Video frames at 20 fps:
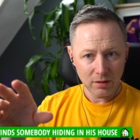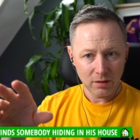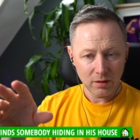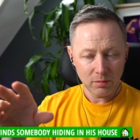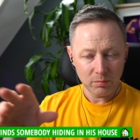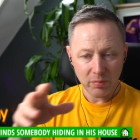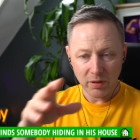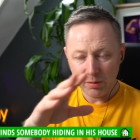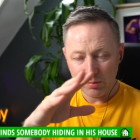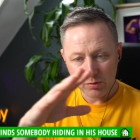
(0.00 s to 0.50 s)

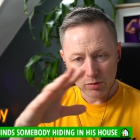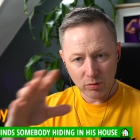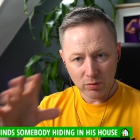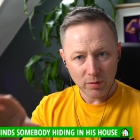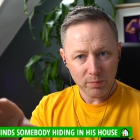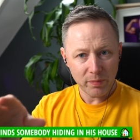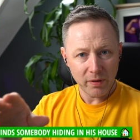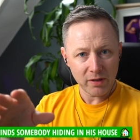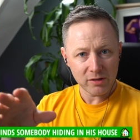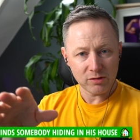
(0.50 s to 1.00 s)
But he was the only
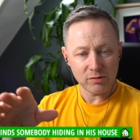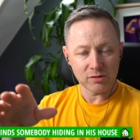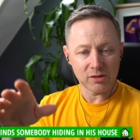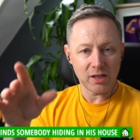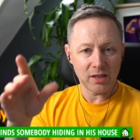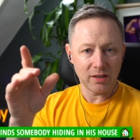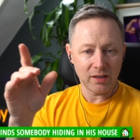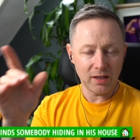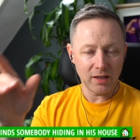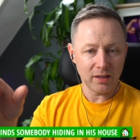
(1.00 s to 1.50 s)
person that was there
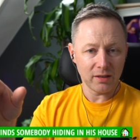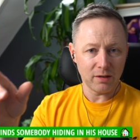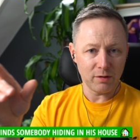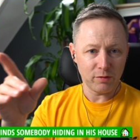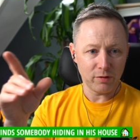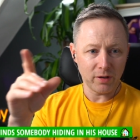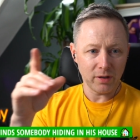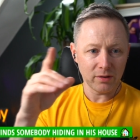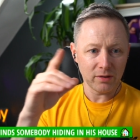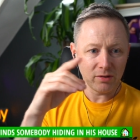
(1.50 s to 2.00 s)
and he hadn't
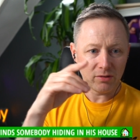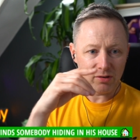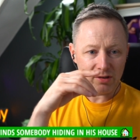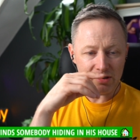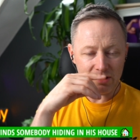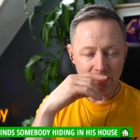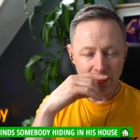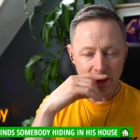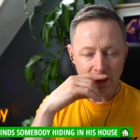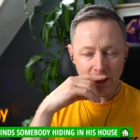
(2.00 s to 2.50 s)
farted
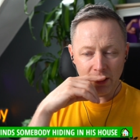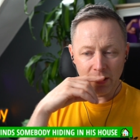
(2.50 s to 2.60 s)
recently.